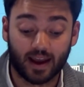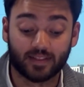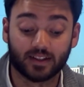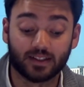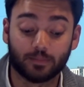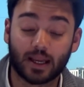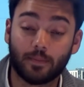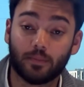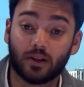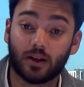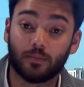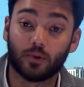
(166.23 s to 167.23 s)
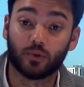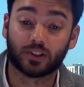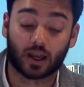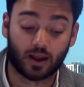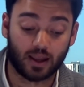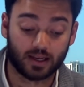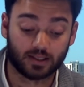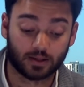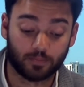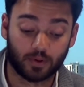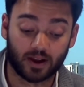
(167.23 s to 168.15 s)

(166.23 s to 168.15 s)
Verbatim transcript: and the September number was hiked